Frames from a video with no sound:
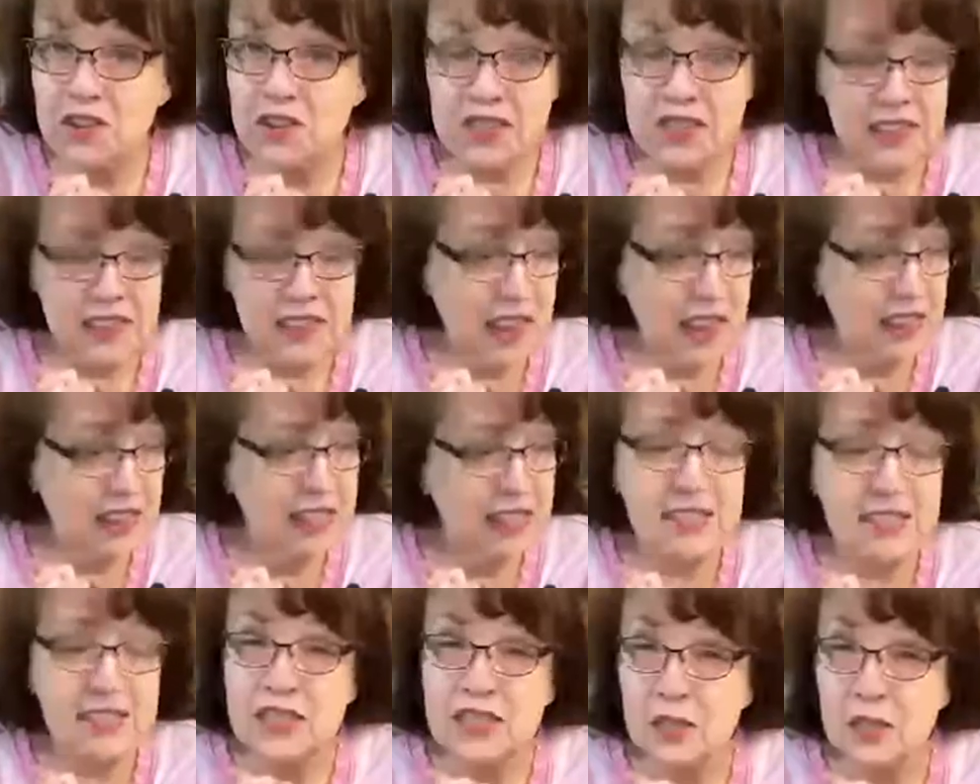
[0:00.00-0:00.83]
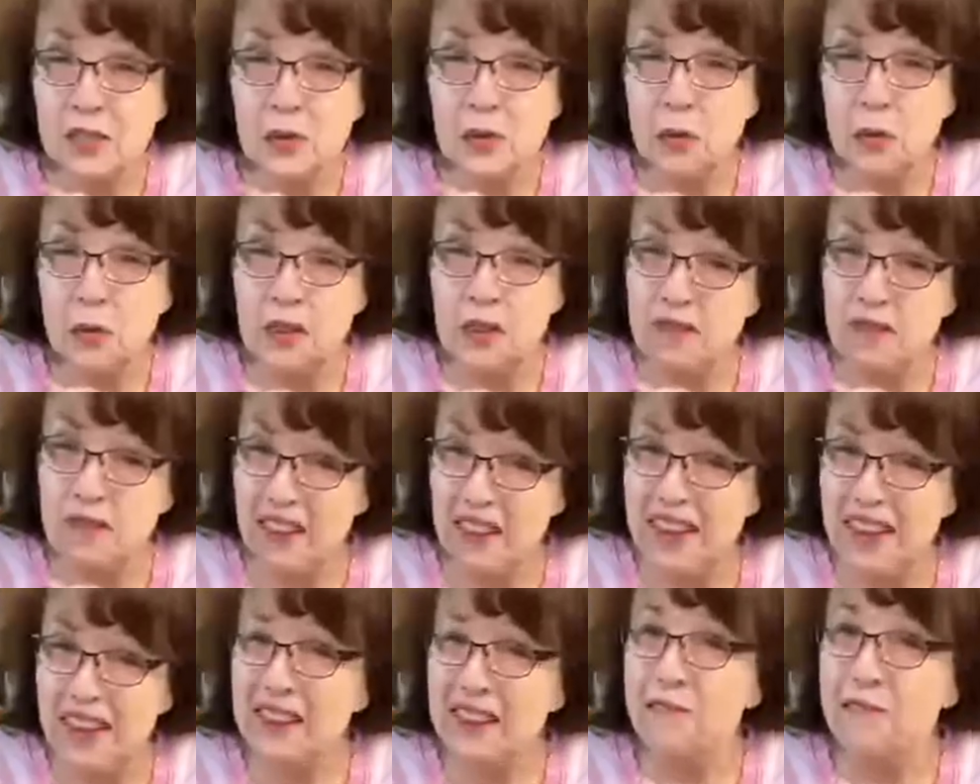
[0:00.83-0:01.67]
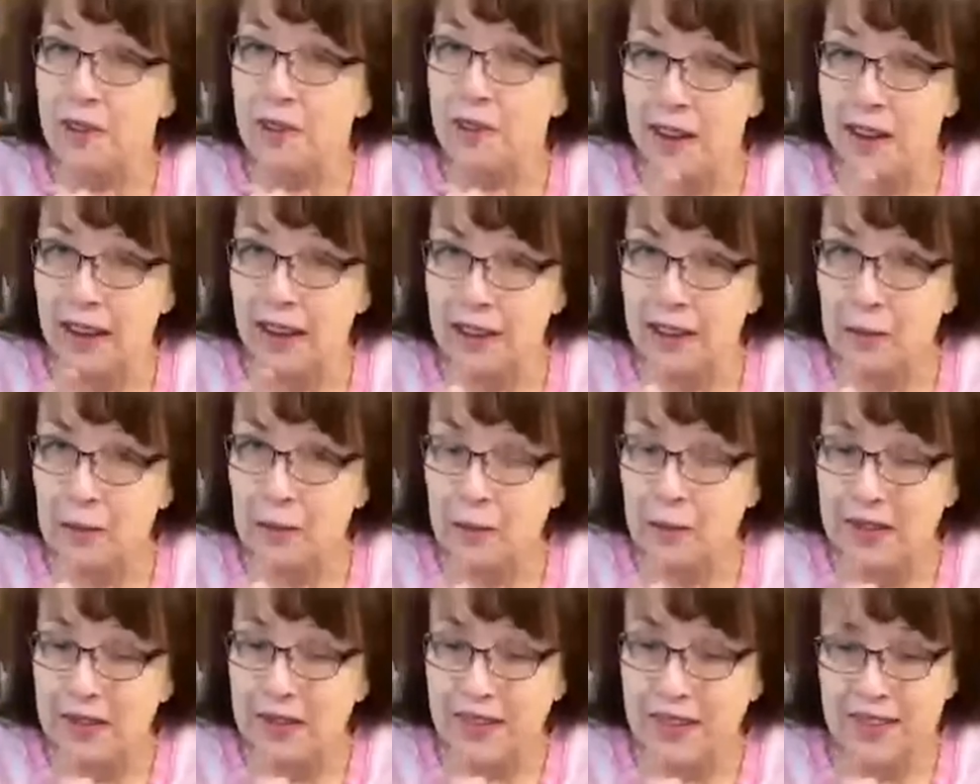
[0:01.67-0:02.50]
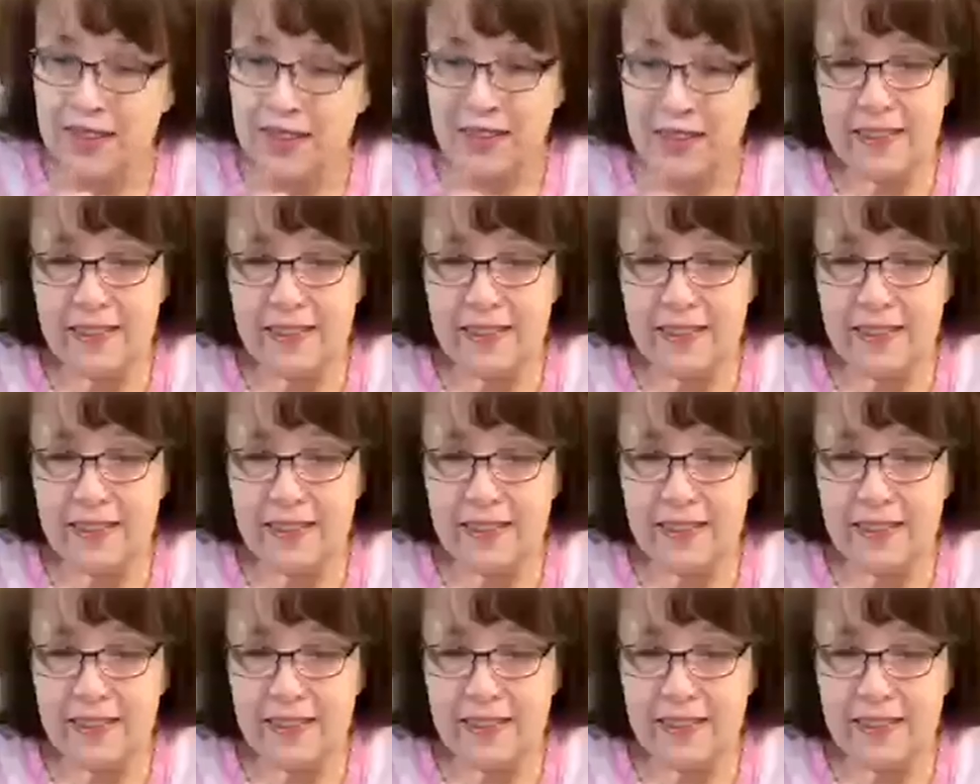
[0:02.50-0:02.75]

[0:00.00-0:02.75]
tonight. Super fun for Halloween.